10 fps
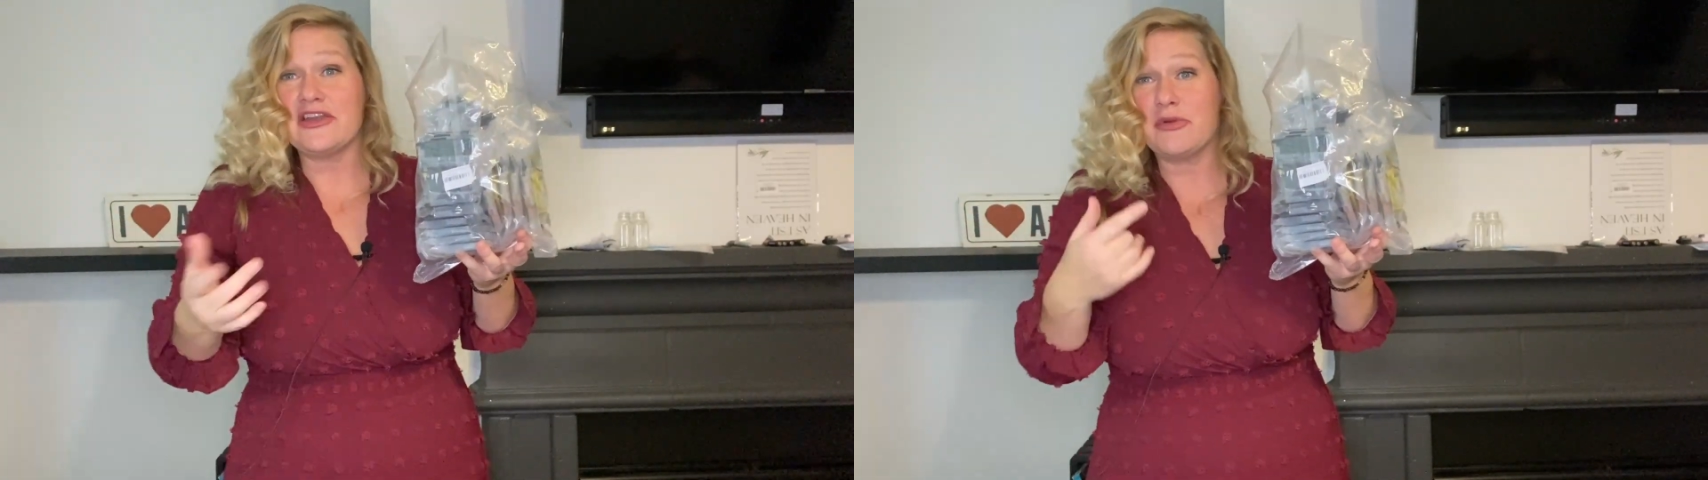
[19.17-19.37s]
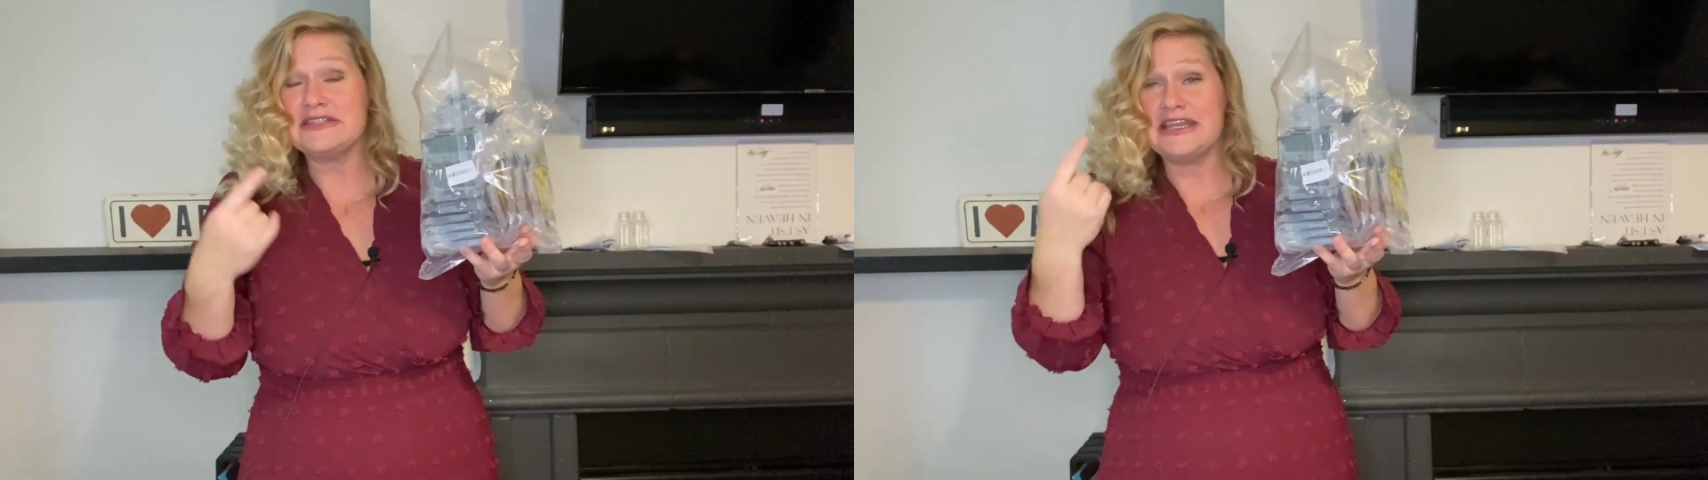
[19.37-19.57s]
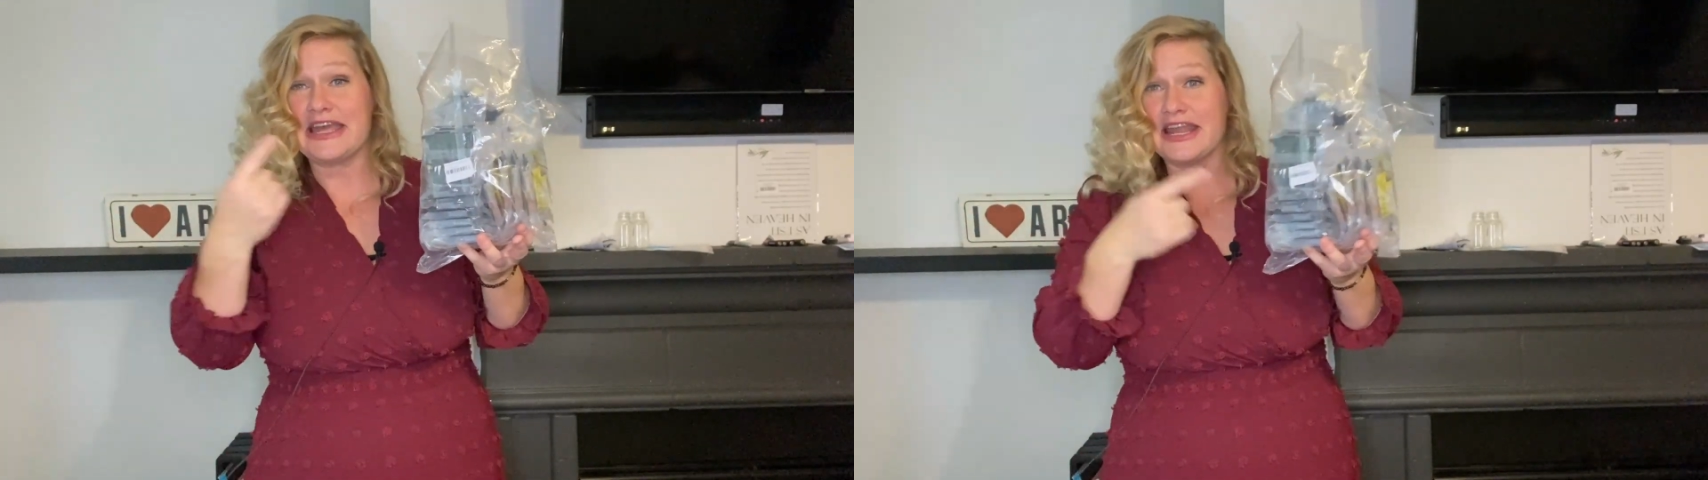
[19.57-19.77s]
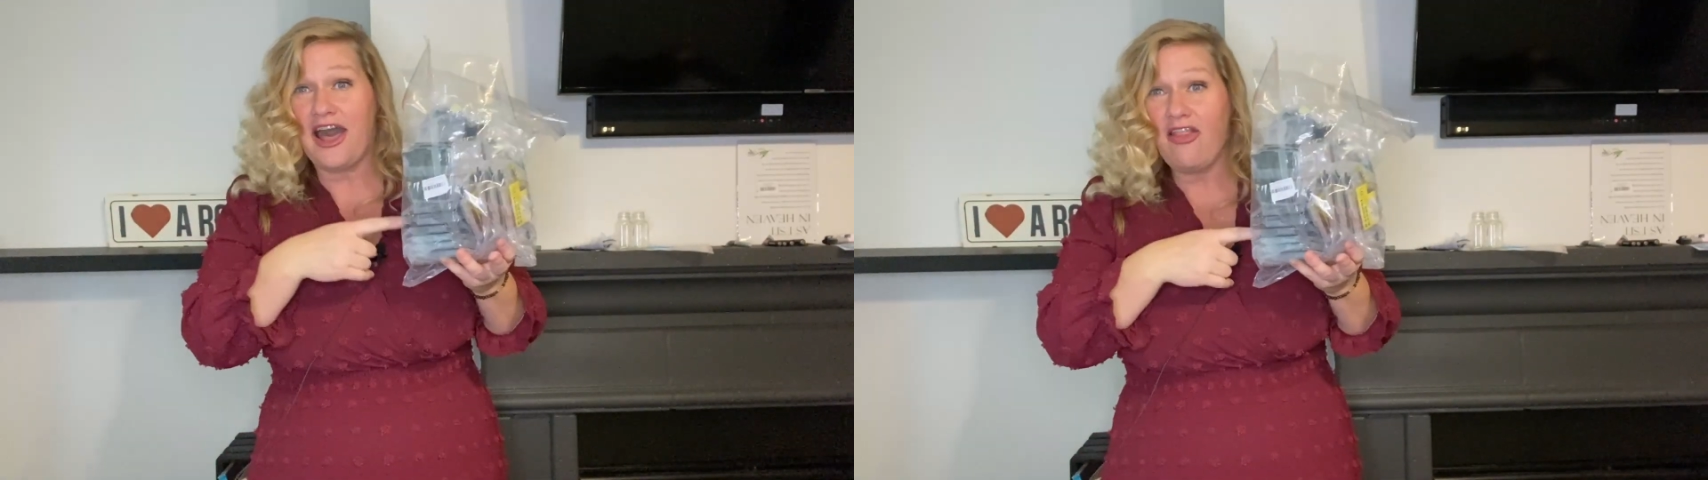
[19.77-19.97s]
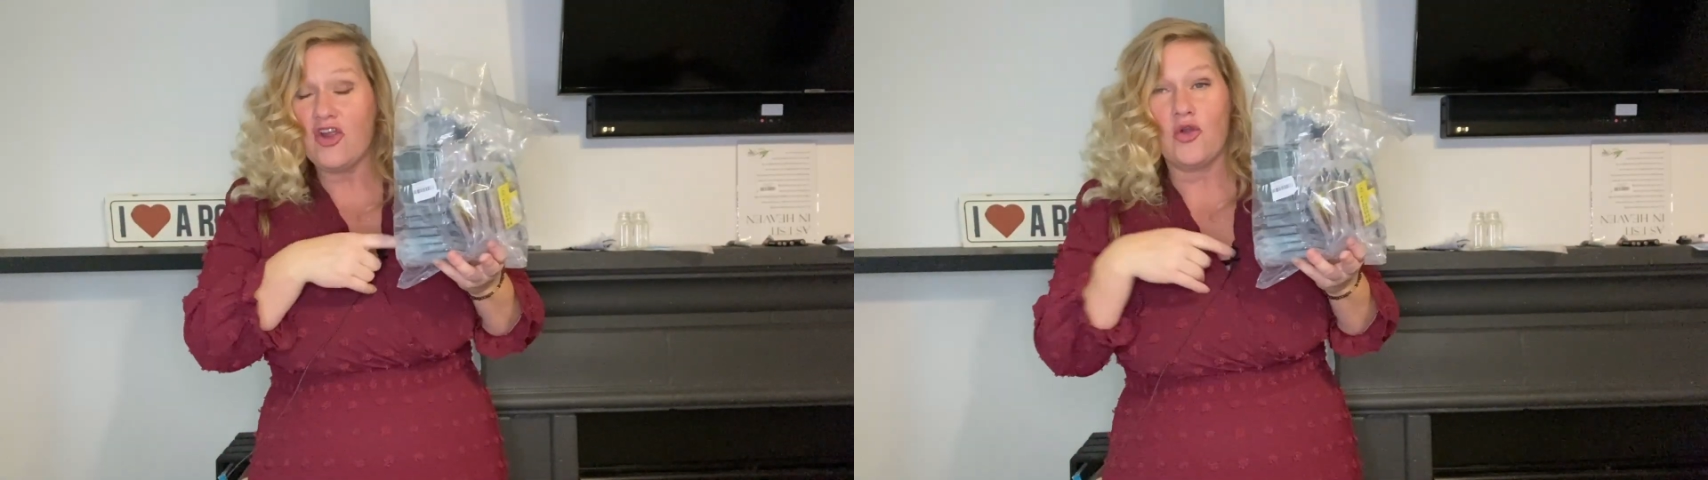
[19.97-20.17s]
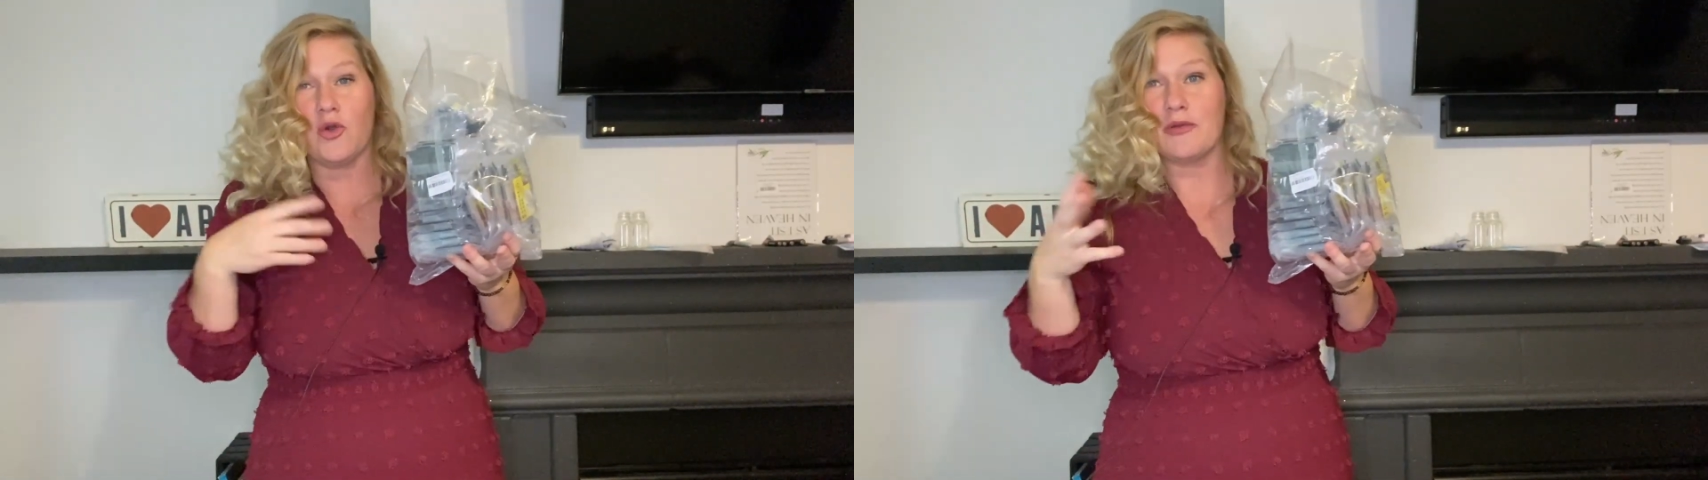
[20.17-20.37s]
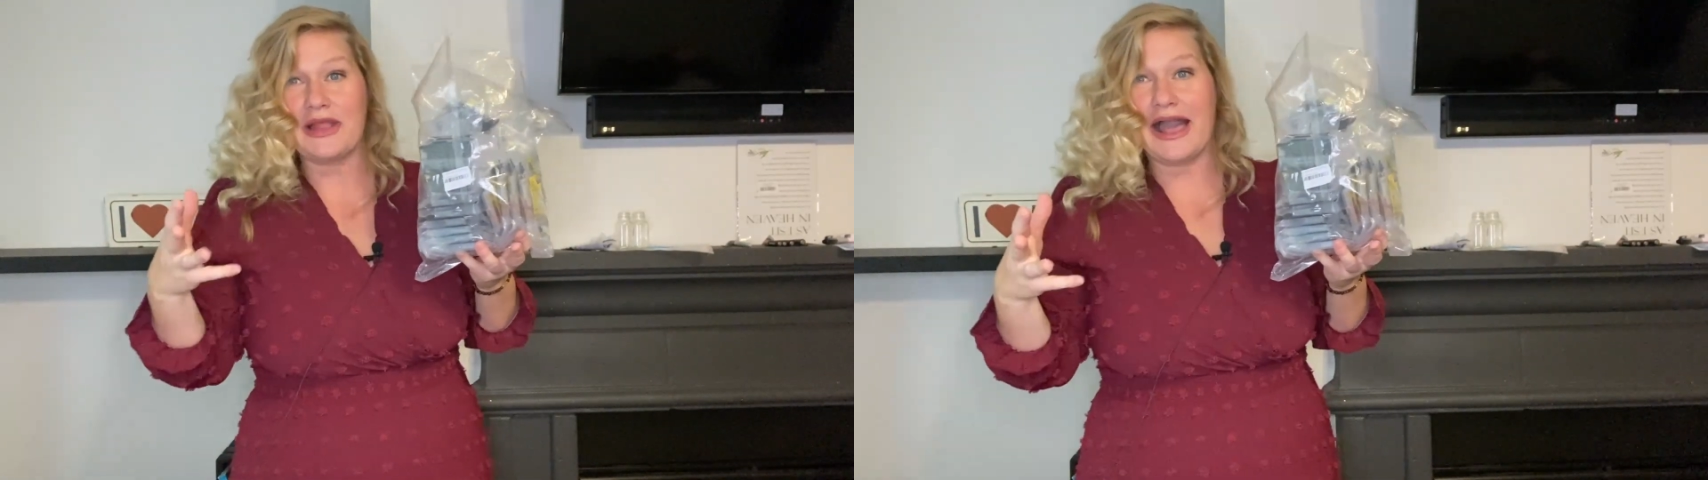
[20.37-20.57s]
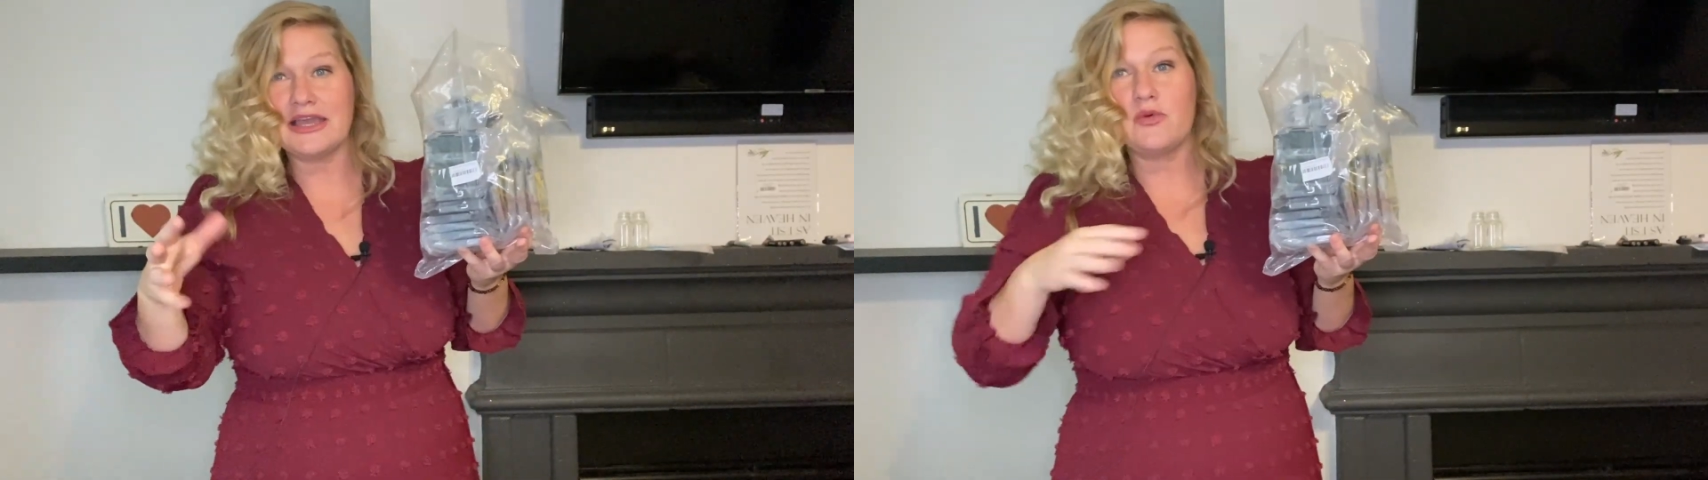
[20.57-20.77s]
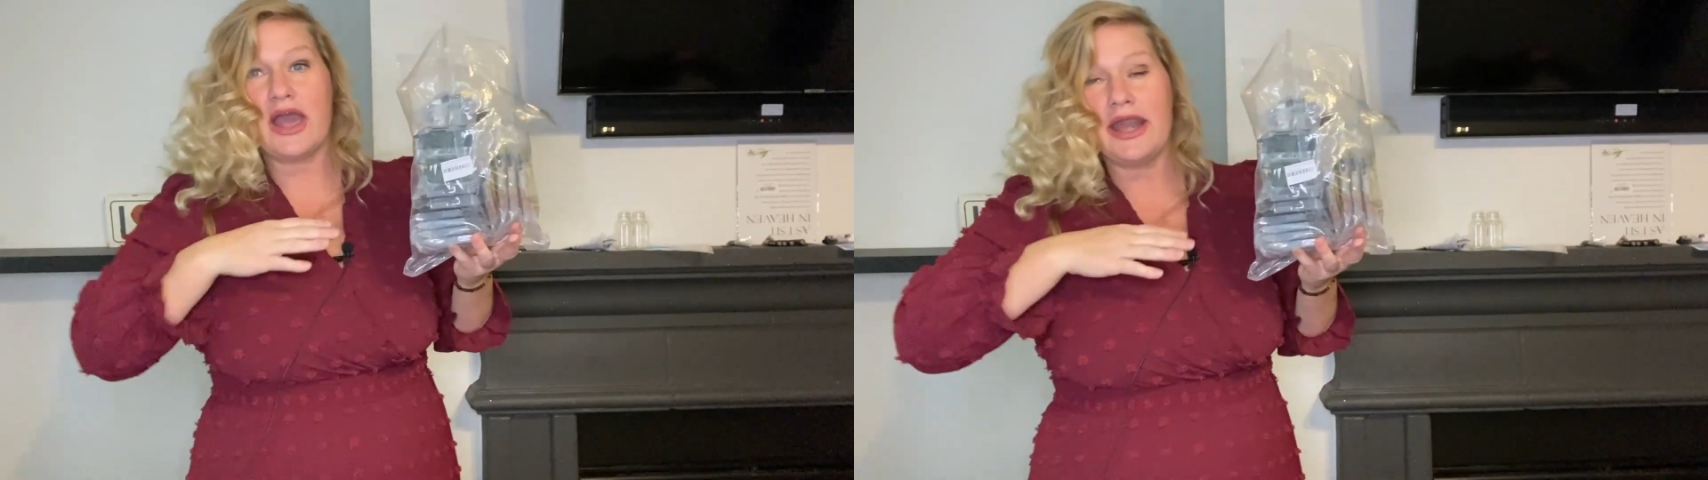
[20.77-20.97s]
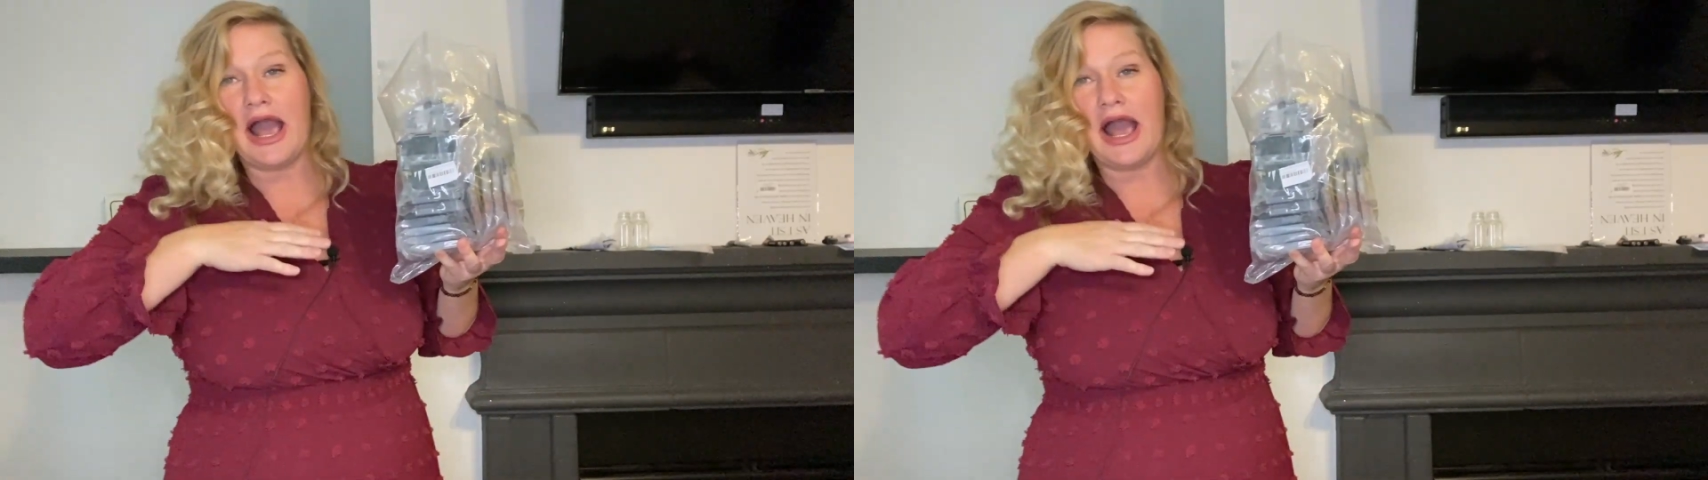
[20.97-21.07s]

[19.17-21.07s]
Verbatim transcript: of printing it in color or black and white.